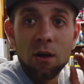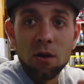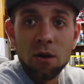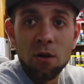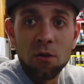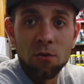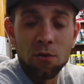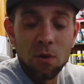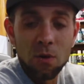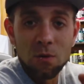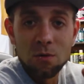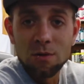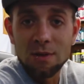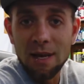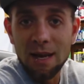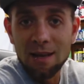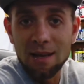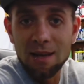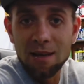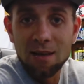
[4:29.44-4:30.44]
Don't use
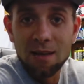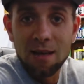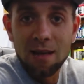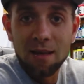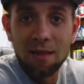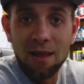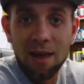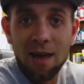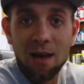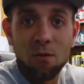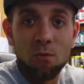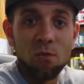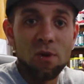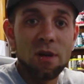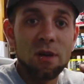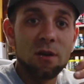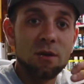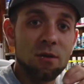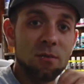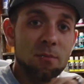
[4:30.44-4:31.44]
anything that
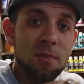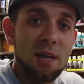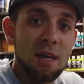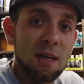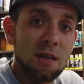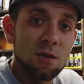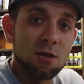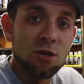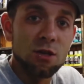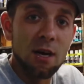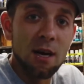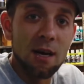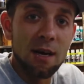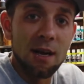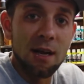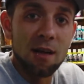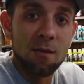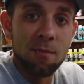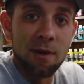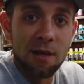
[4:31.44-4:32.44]
will make it
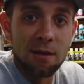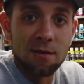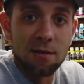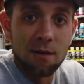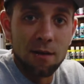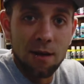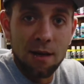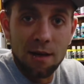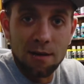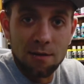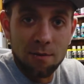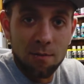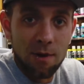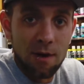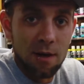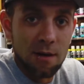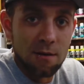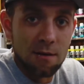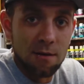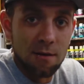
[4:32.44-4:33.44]
shiny and basically like it has
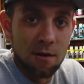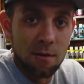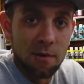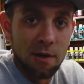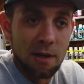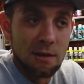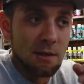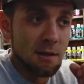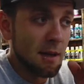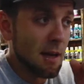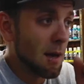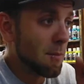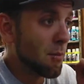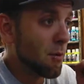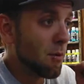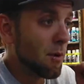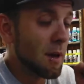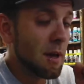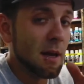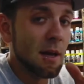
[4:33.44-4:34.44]
epoxy on it, because at that
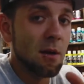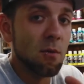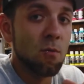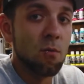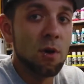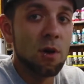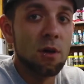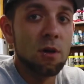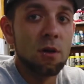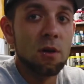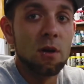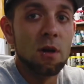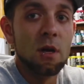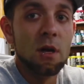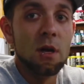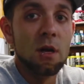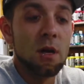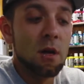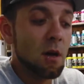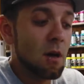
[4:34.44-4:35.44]
point it will
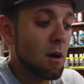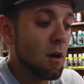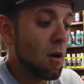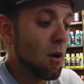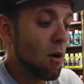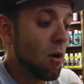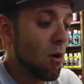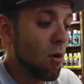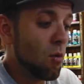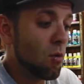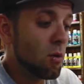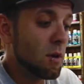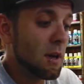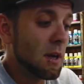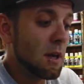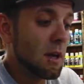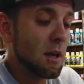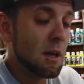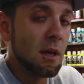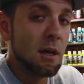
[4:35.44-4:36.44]

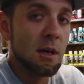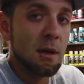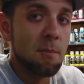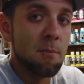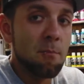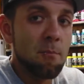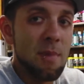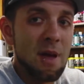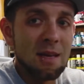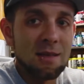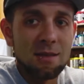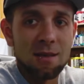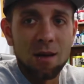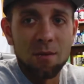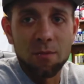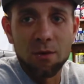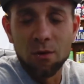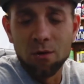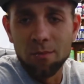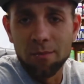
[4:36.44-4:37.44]
only mess
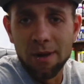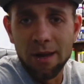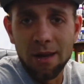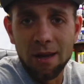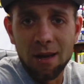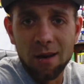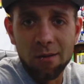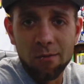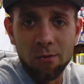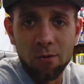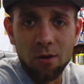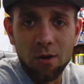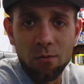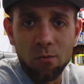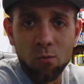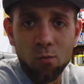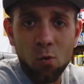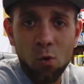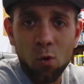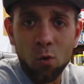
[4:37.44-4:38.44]
up your bait and
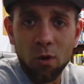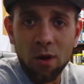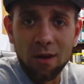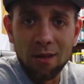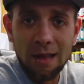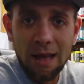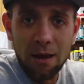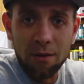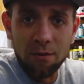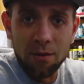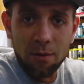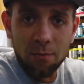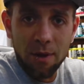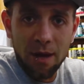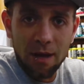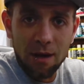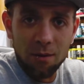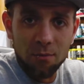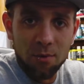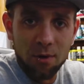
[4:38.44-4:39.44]
won't allow you to
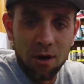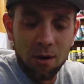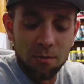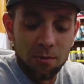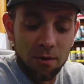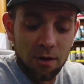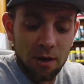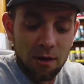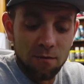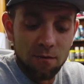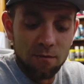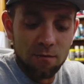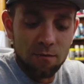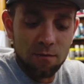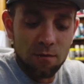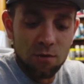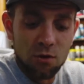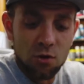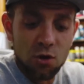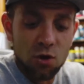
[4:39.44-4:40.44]
paint it properly. I've
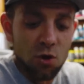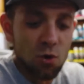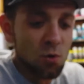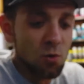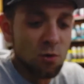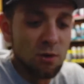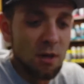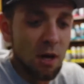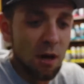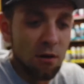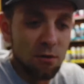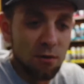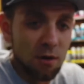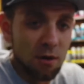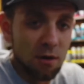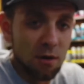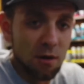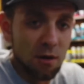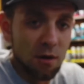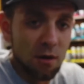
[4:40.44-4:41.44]
used other
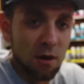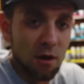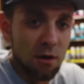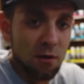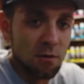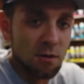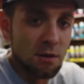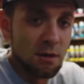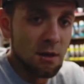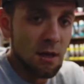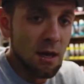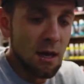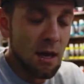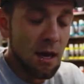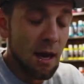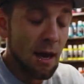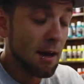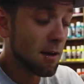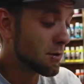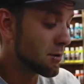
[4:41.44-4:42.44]
clear coats.
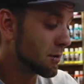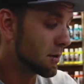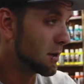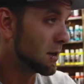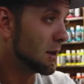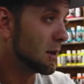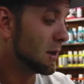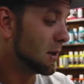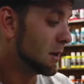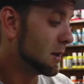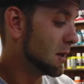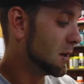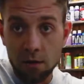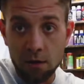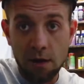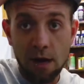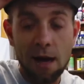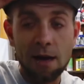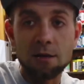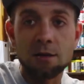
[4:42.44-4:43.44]
Actually,
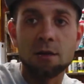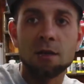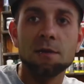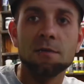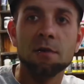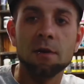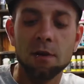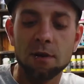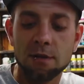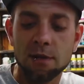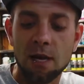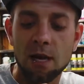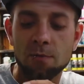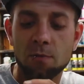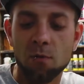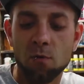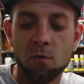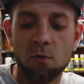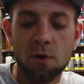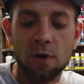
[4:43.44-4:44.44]
for
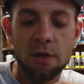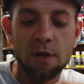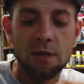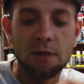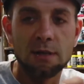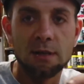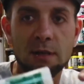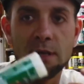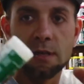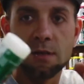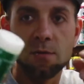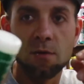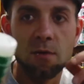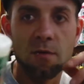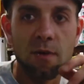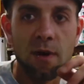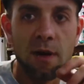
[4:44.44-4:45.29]
example, one is this one